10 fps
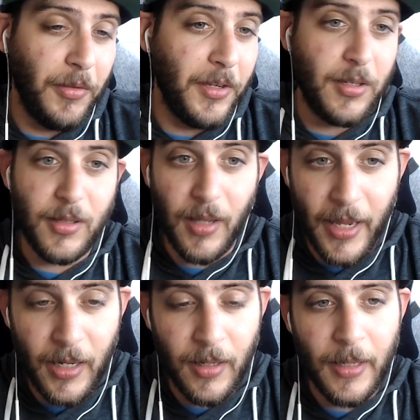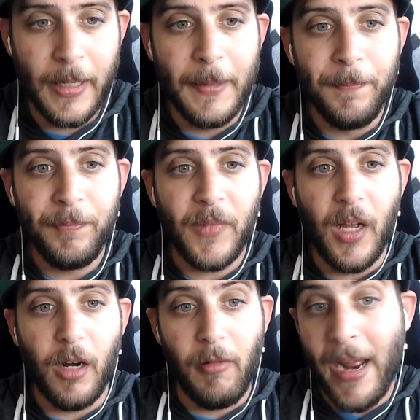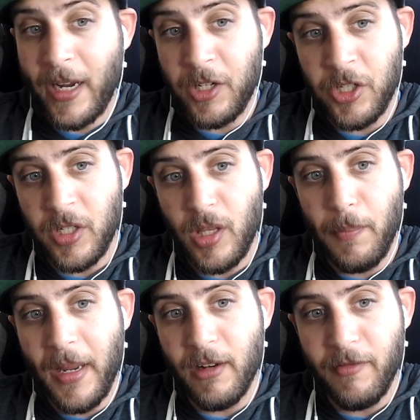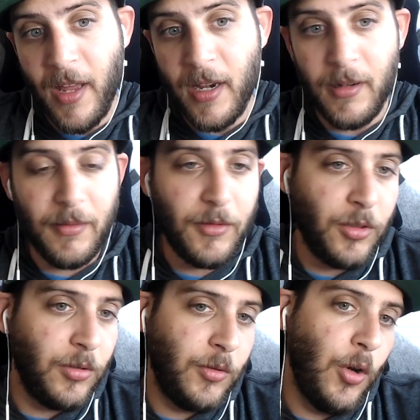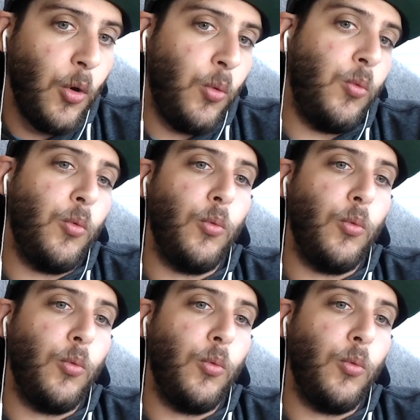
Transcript: this slate. Rakic is in the main event. So